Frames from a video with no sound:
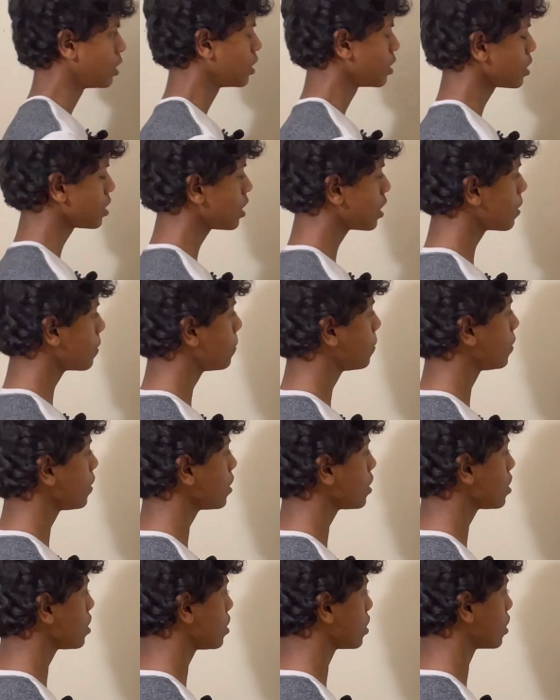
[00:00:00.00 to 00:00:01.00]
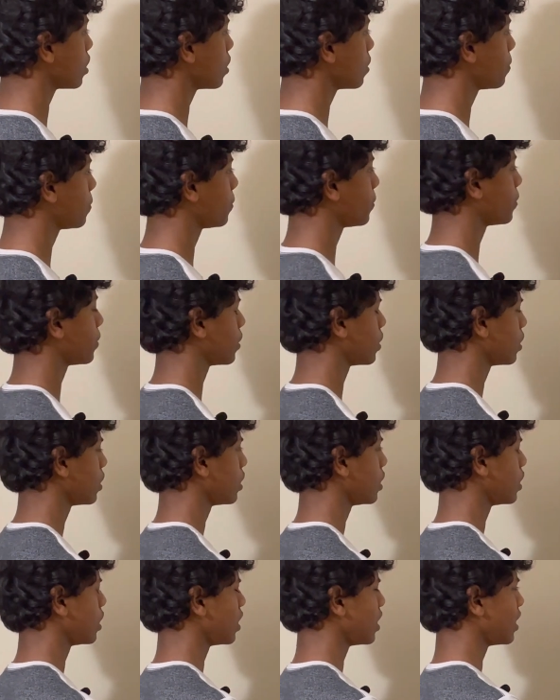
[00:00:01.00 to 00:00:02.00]
So now first off,
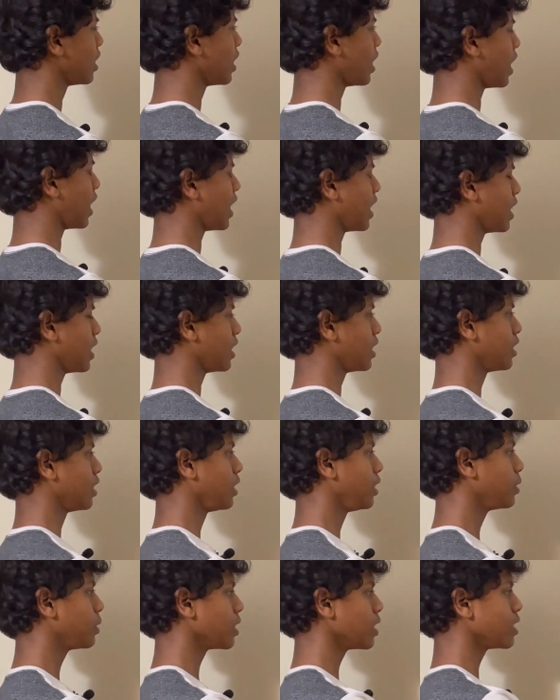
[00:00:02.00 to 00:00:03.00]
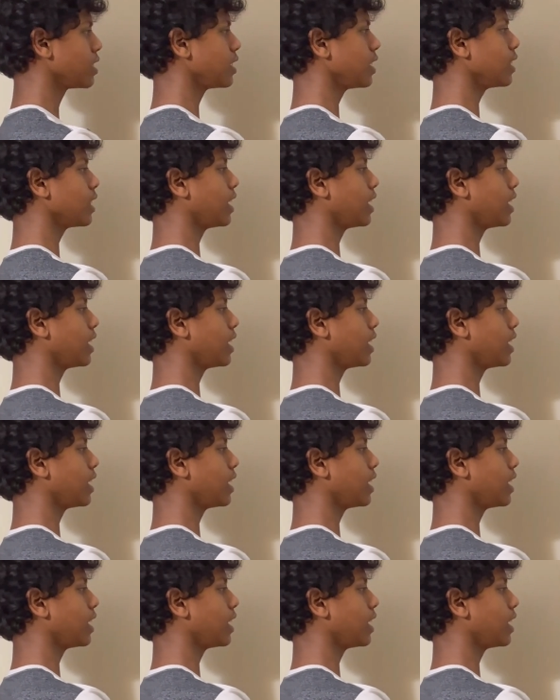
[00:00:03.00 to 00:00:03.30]
you can see